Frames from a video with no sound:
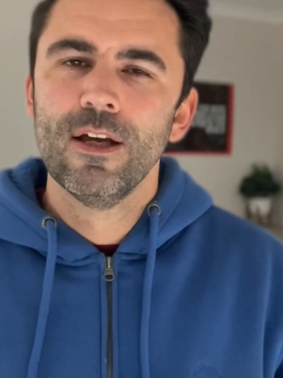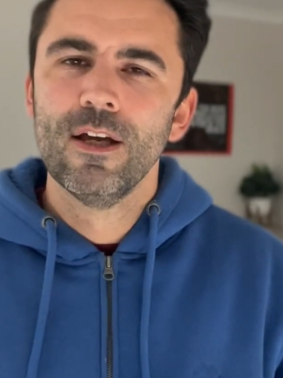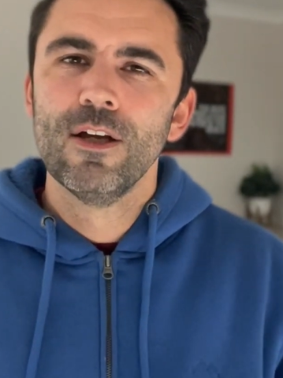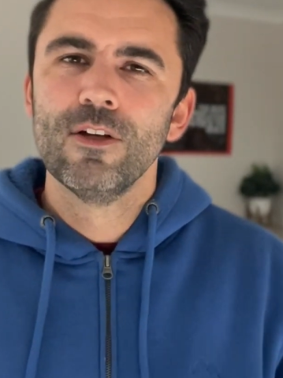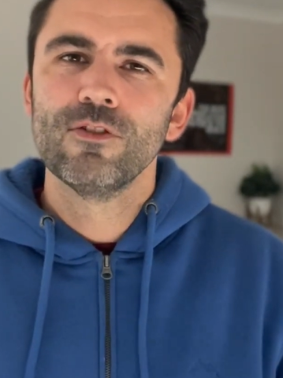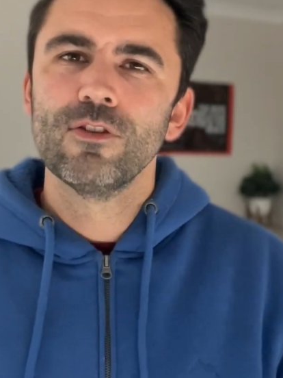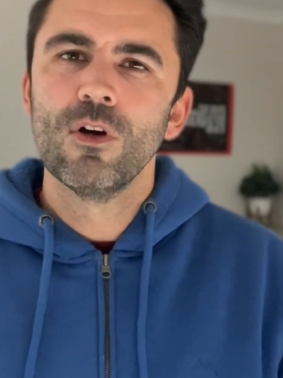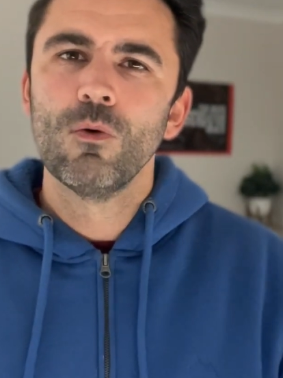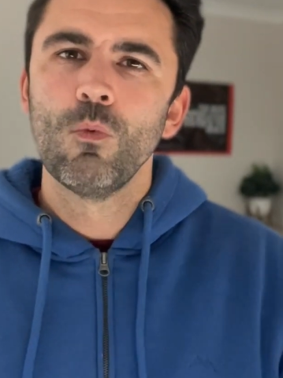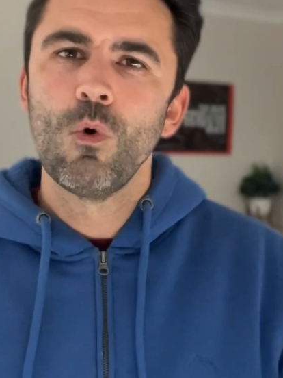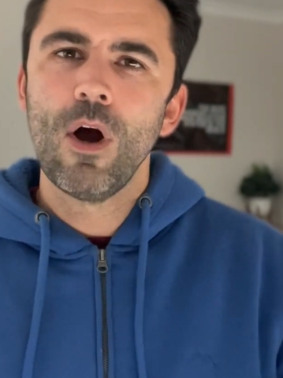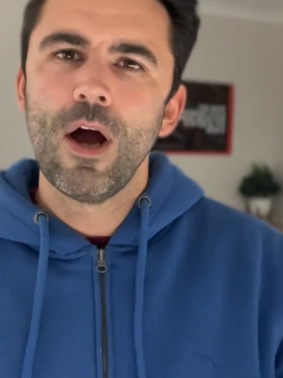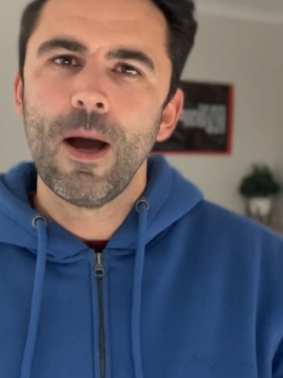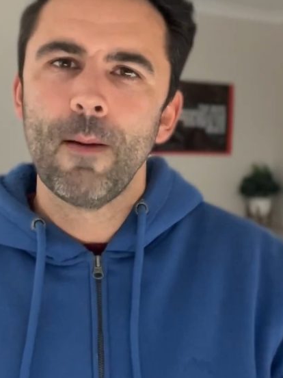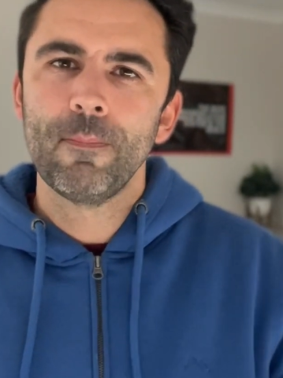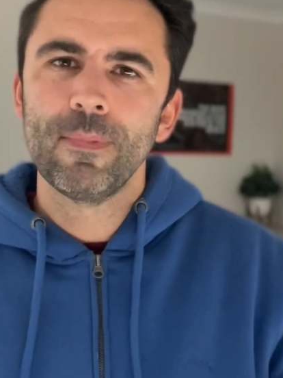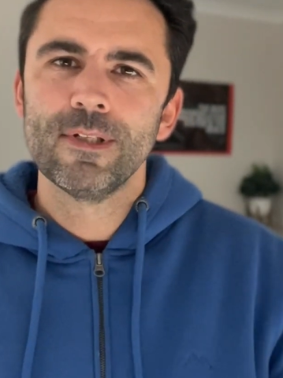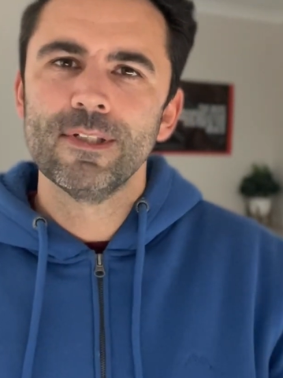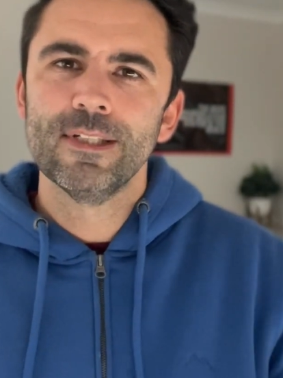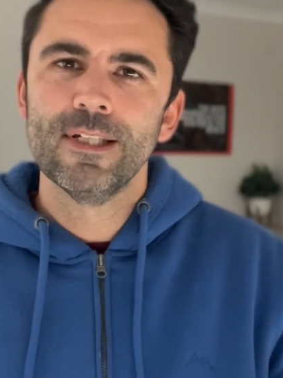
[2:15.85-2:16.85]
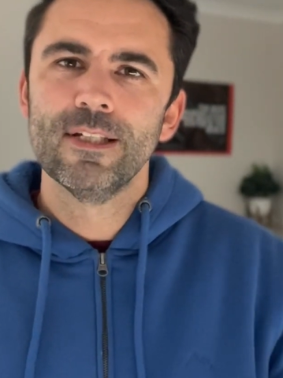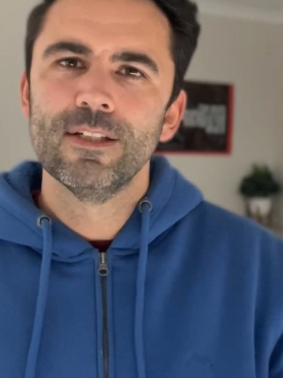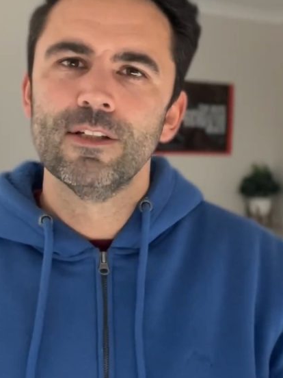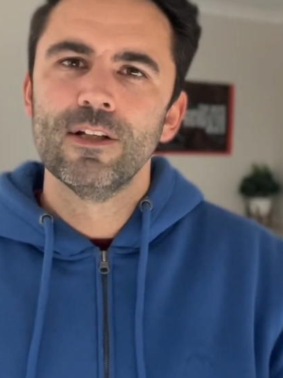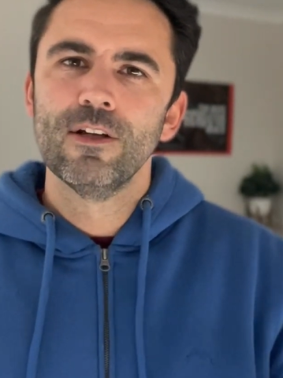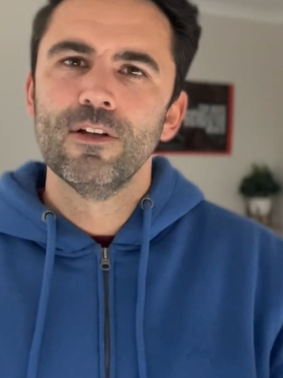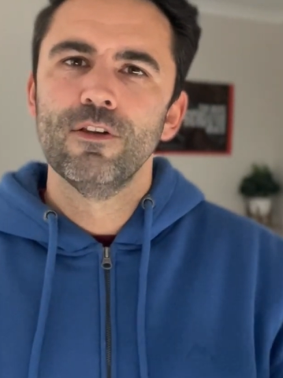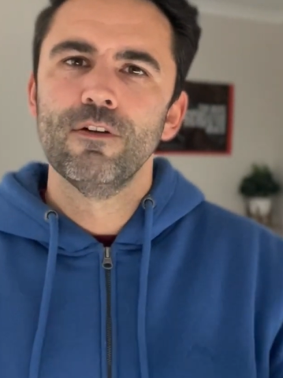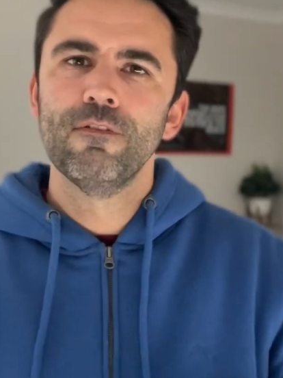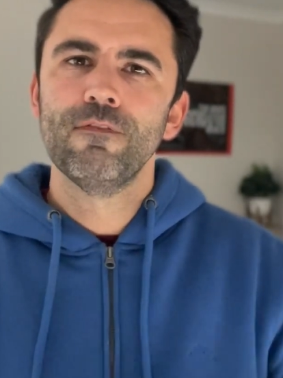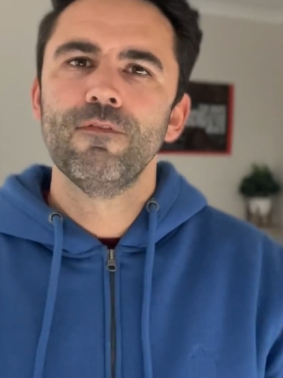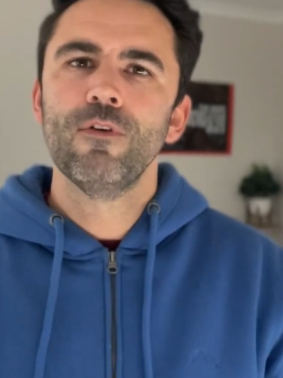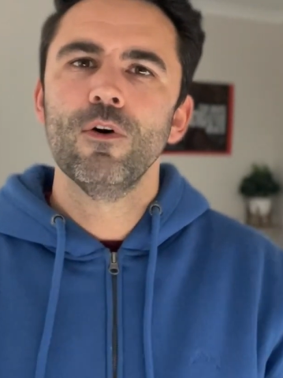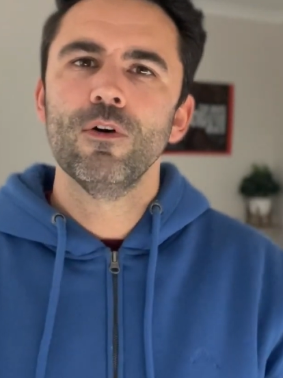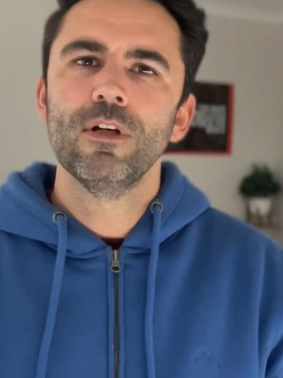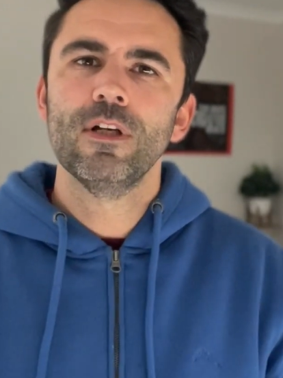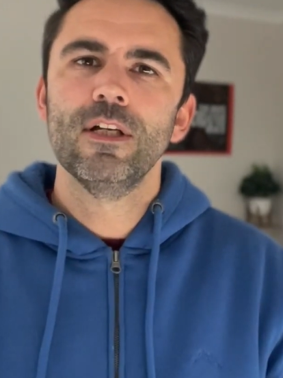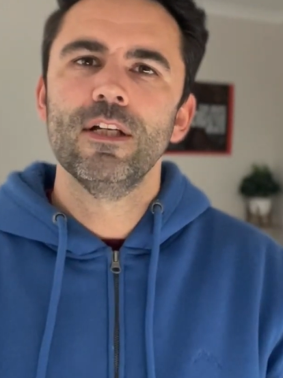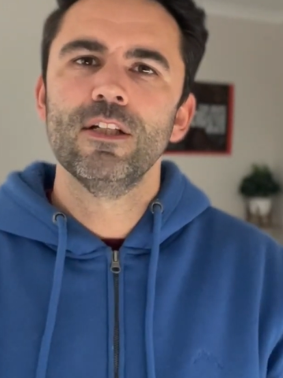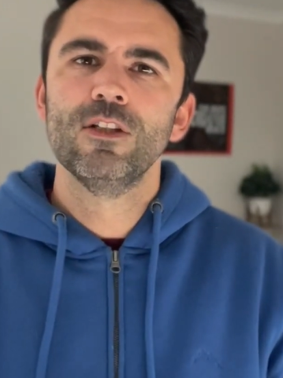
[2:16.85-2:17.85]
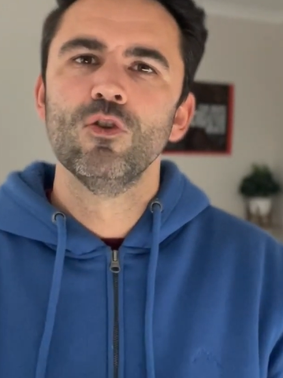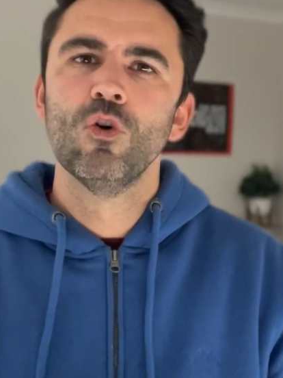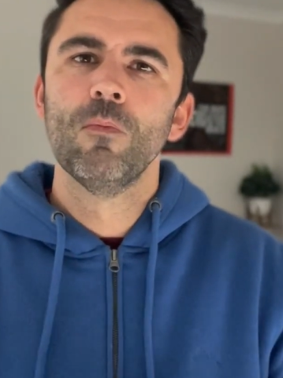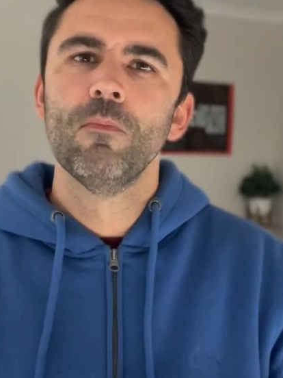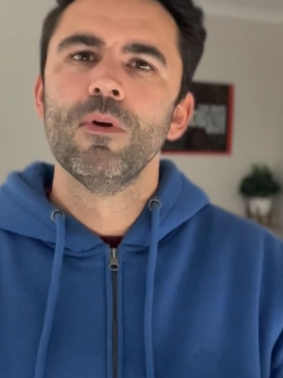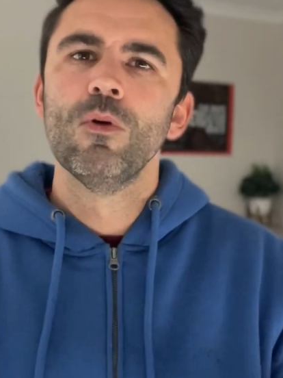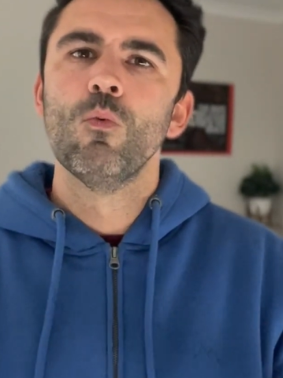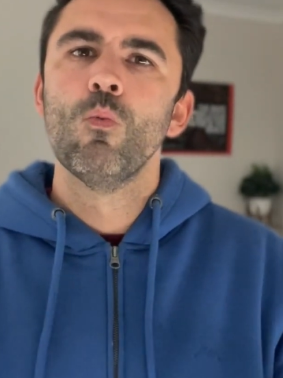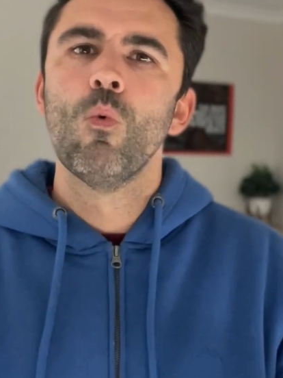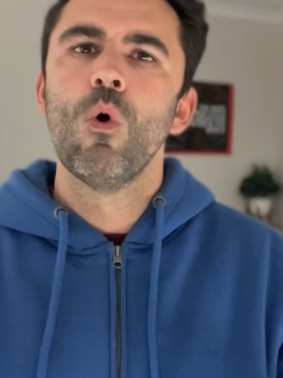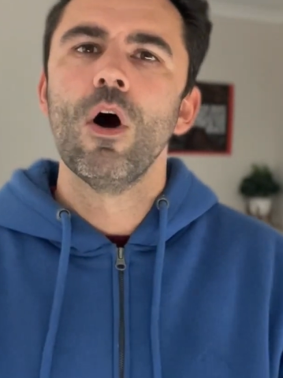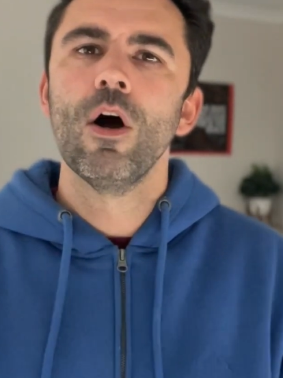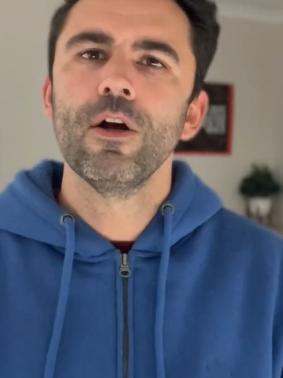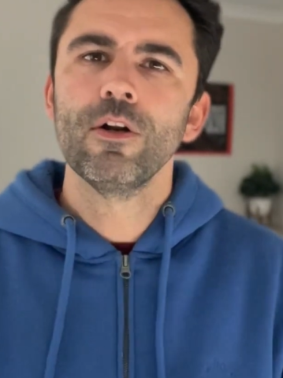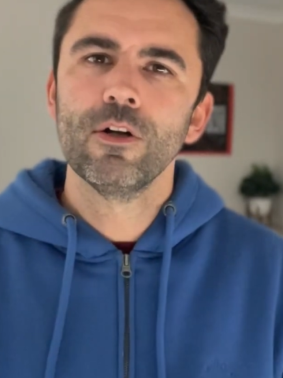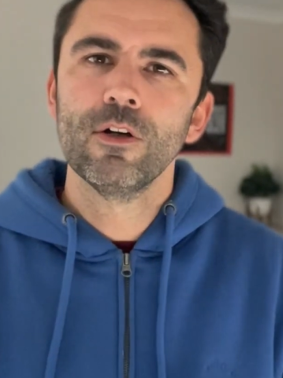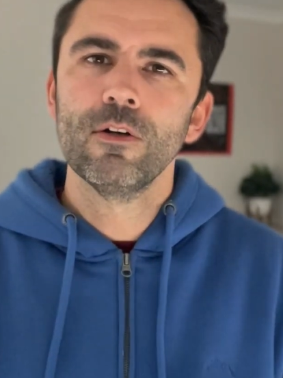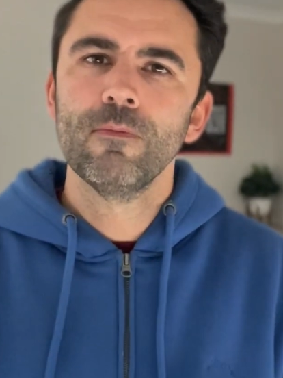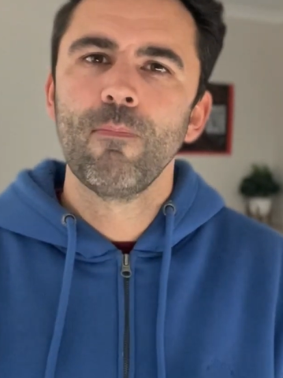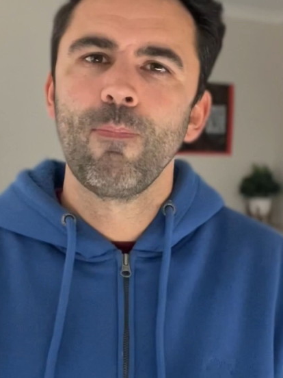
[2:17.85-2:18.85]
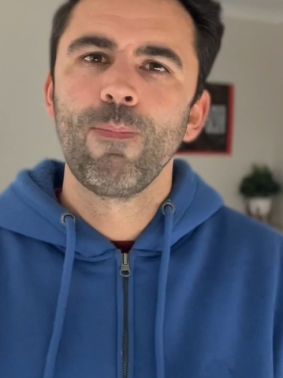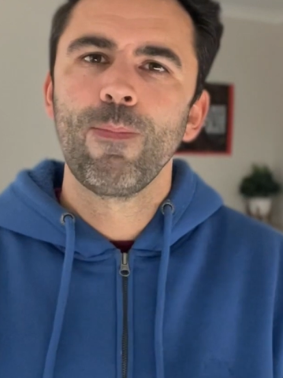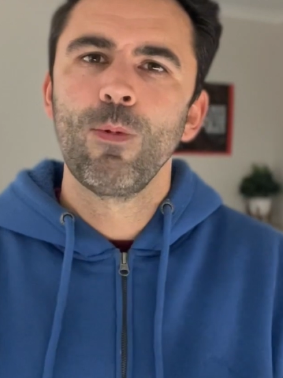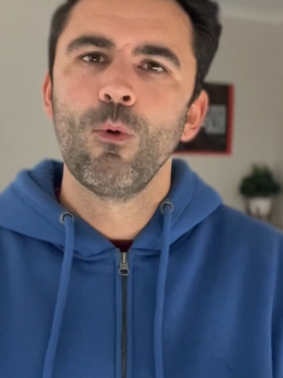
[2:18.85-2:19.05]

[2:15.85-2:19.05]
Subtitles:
So what happens is the foot is normally wider